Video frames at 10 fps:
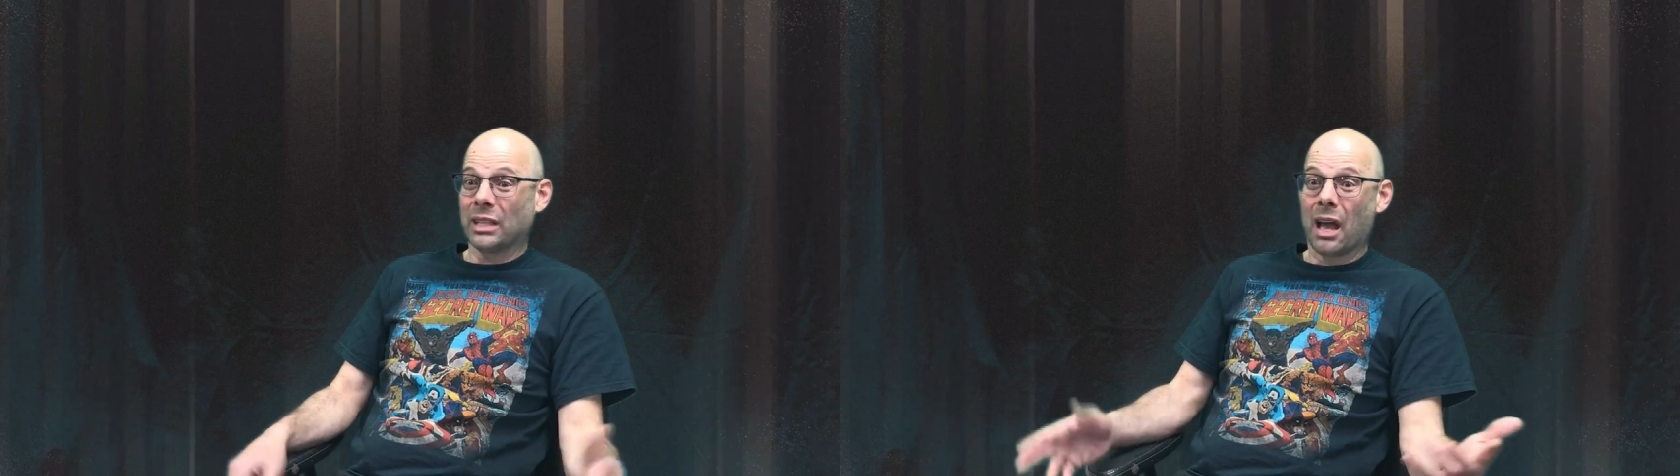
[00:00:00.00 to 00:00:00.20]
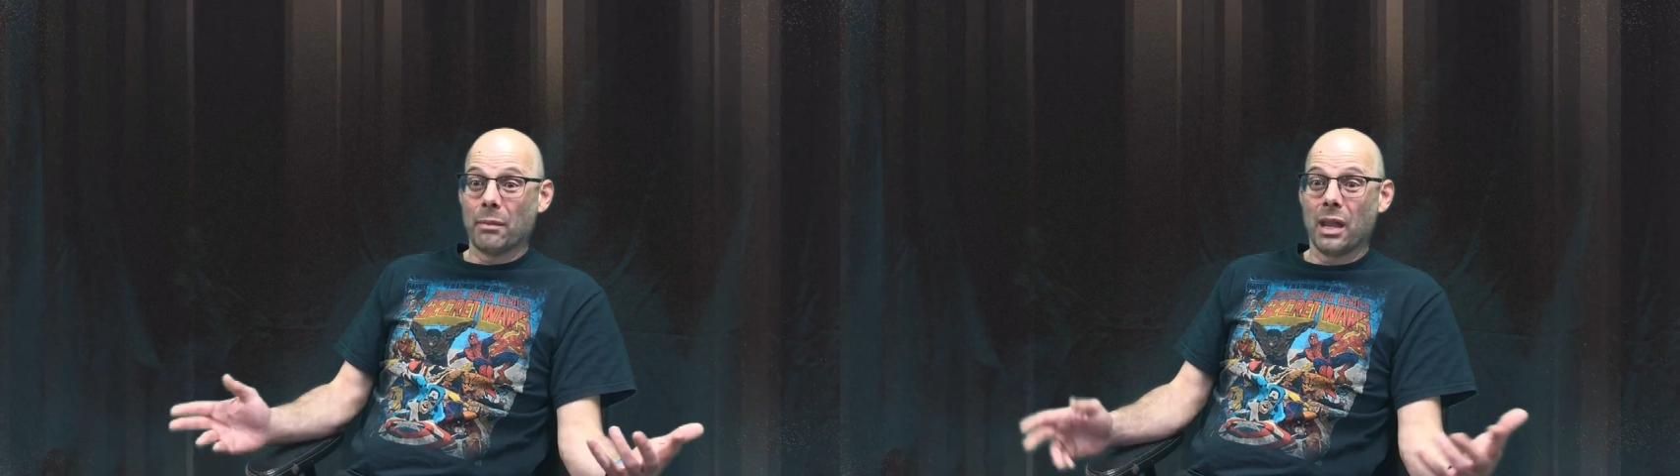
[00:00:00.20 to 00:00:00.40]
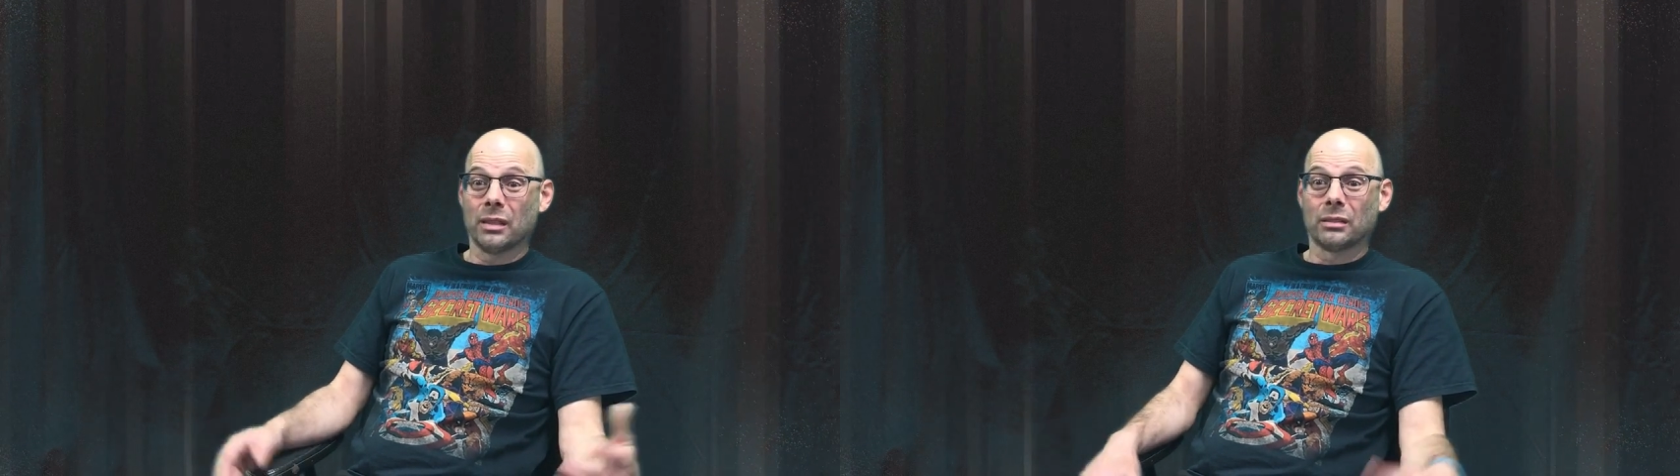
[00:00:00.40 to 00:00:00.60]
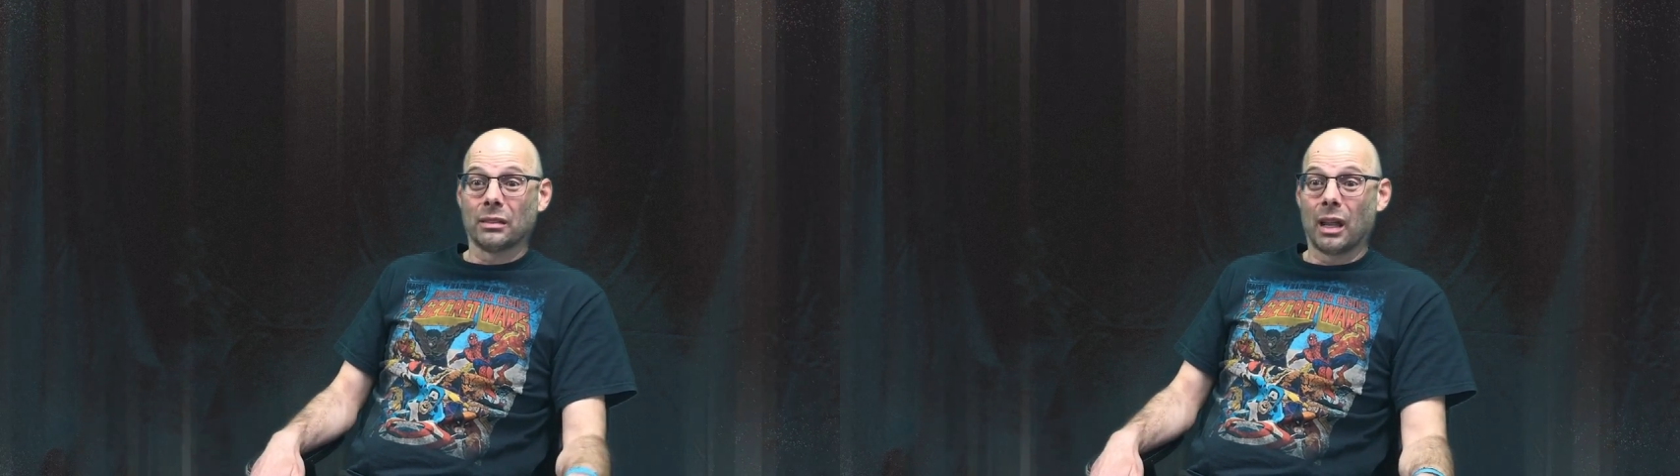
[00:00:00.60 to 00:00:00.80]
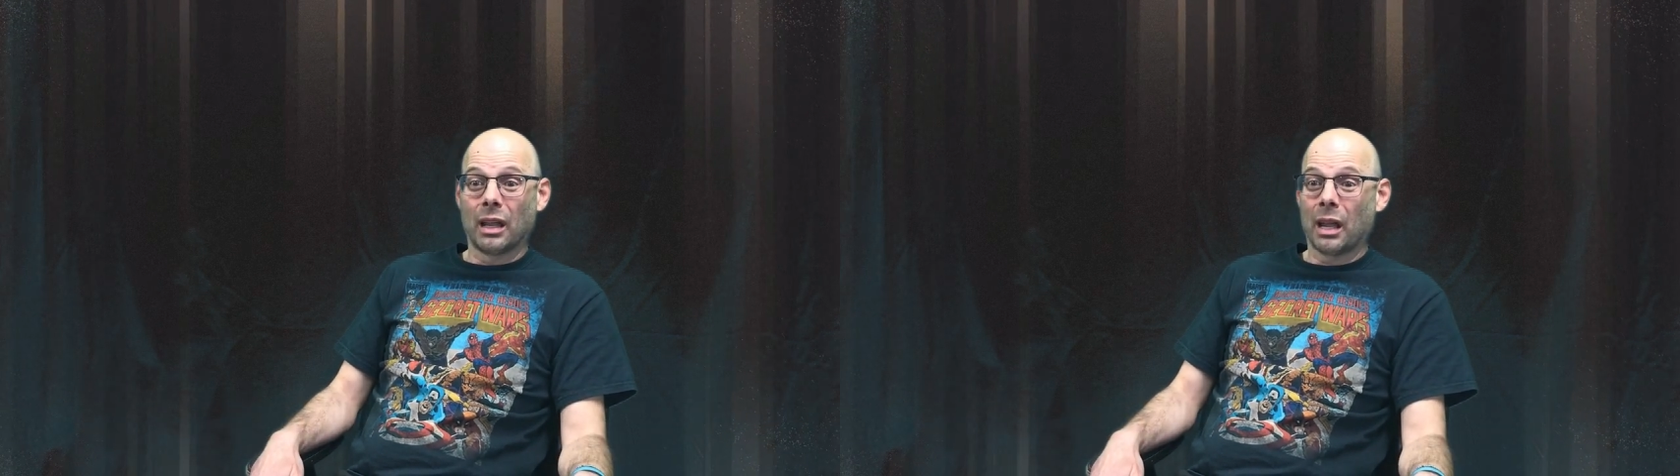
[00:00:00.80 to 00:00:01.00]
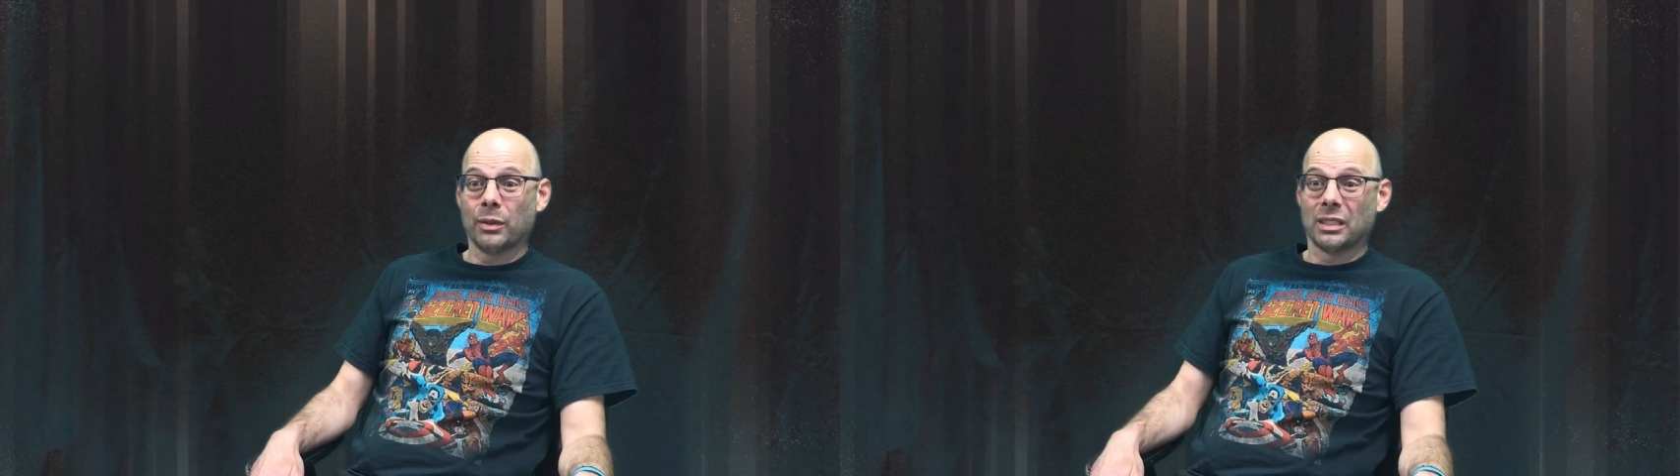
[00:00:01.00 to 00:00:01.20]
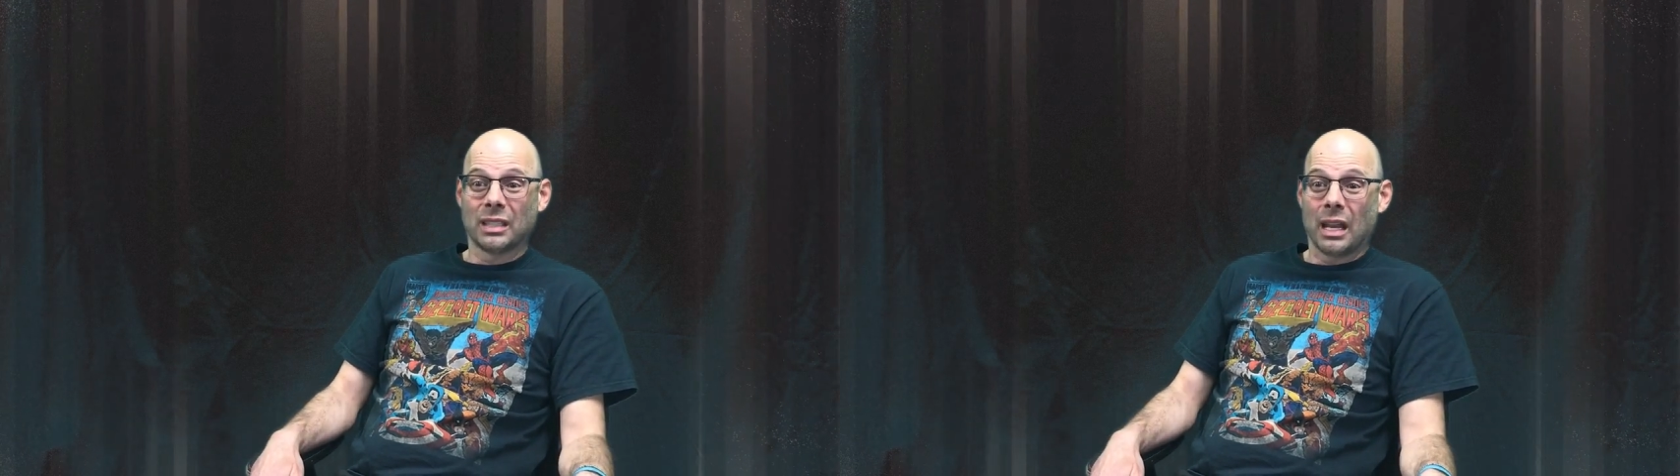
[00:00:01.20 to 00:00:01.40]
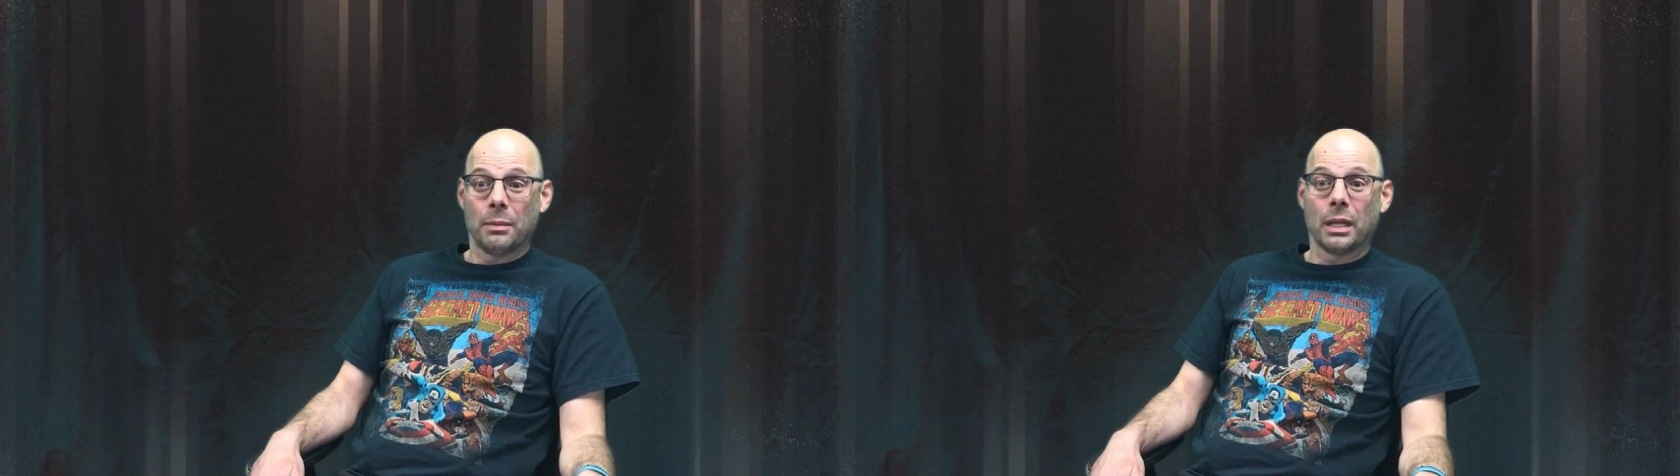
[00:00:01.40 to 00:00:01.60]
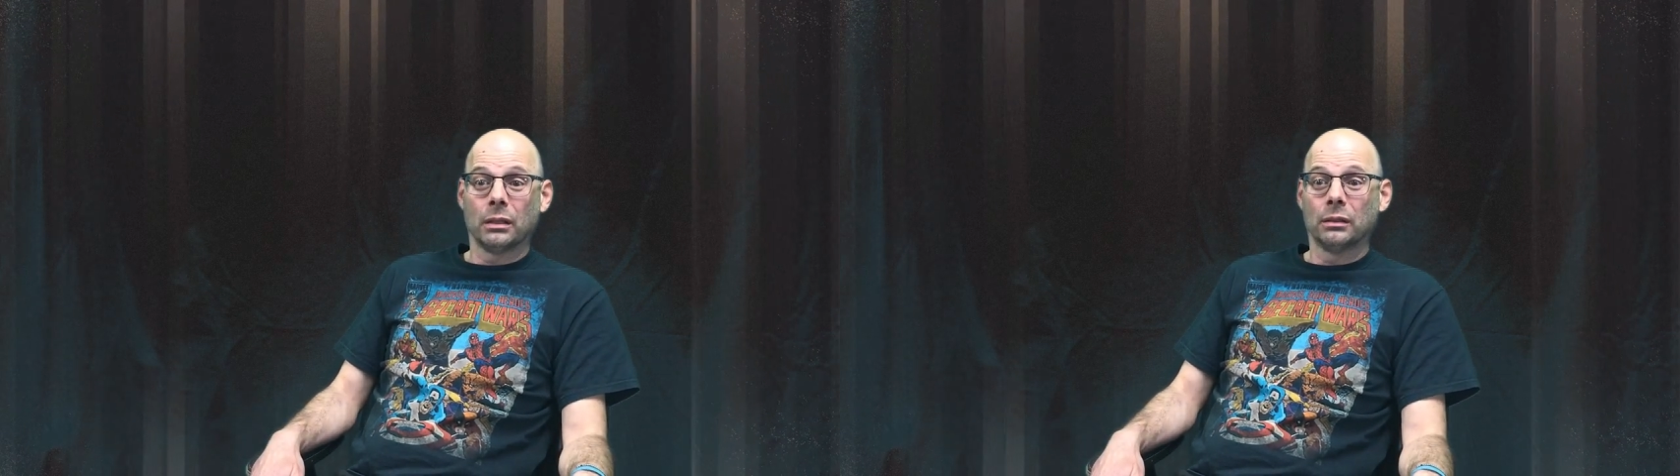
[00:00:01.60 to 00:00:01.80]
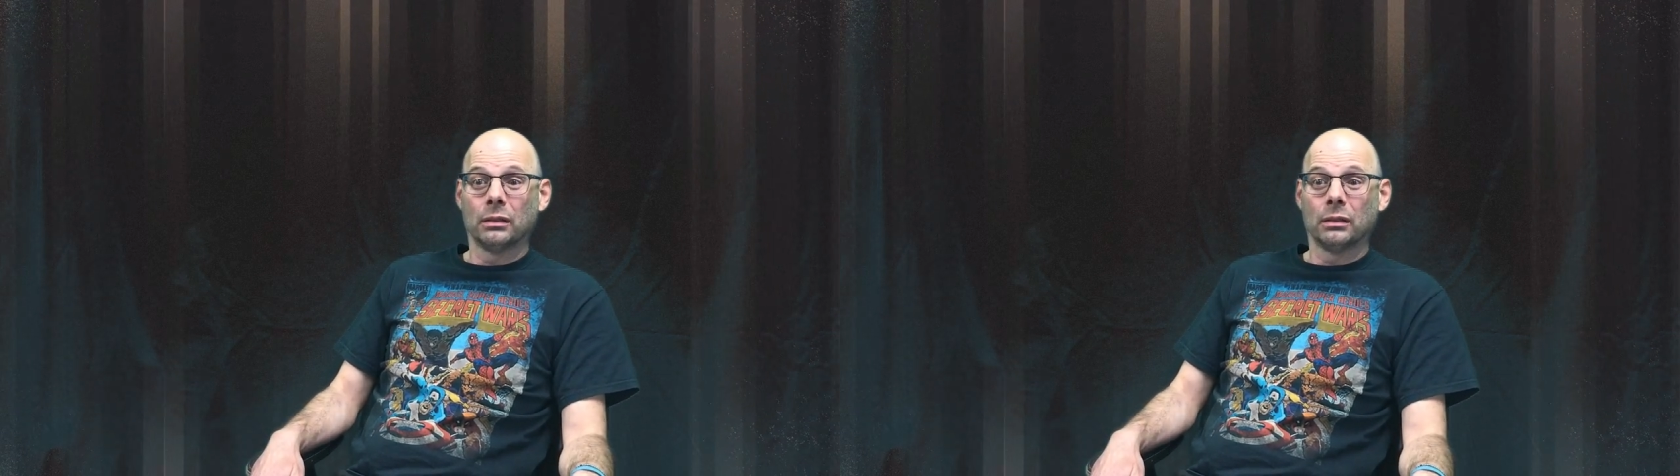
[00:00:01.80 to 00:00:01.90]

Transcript: a hot mess. I was his enemy.